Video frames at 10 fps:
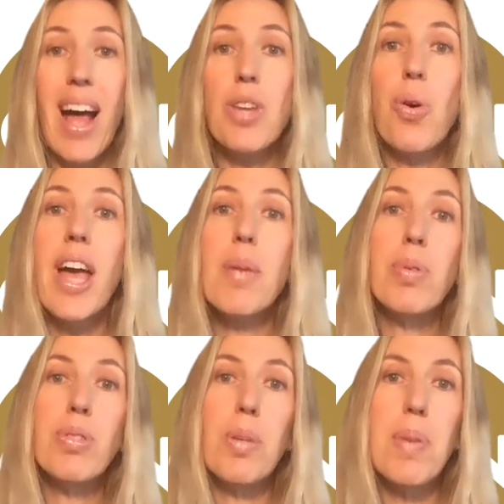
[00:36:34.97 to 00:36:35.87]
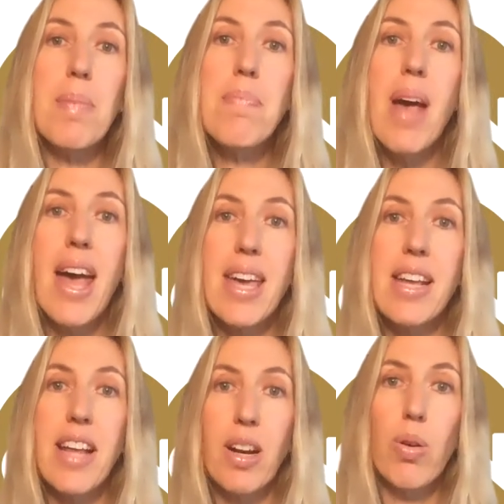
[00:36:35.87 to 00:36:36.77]
and you're able to be
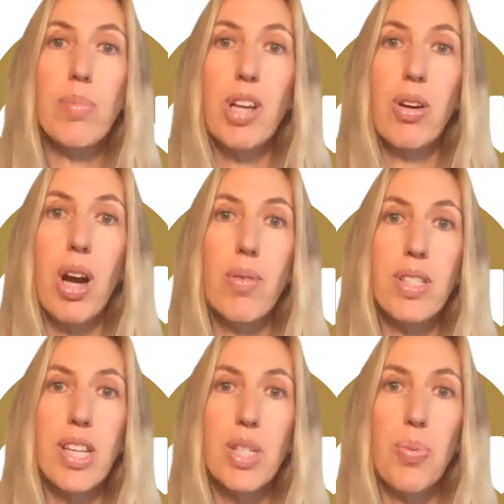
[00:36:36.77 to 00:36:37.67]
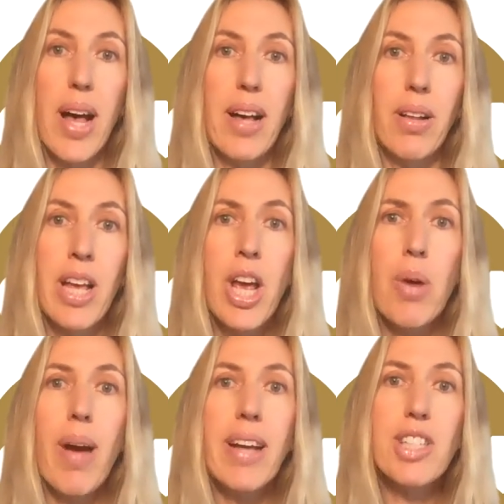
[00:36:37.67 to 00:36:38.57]
paid in cryptocurrency as well, right?